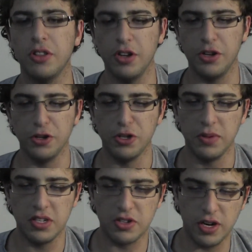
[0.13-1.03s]
going on
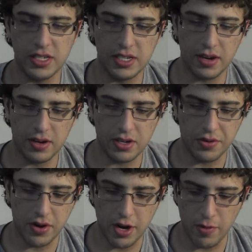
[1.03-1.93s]
YouTube? This is Crazy Star
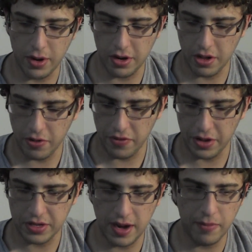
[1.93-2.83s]
here bringing another
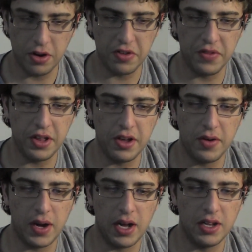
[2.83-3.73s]
video. Today I'm bringing a
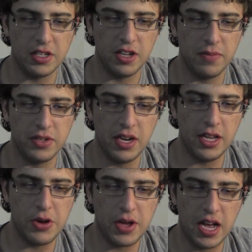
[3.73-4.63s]
video on some San
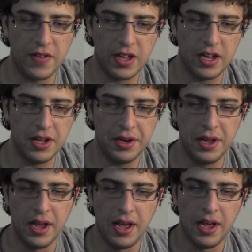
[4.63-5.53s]
Diego
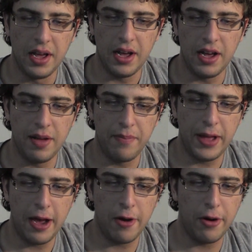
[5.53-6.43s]
Comic-Con uh,
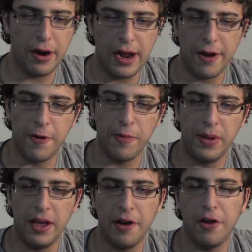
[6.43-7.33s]
Power Hour
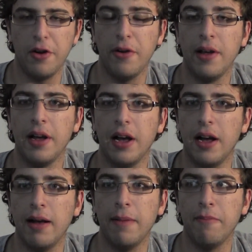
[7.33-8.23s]
panel
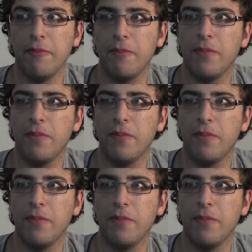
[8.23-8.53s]
um,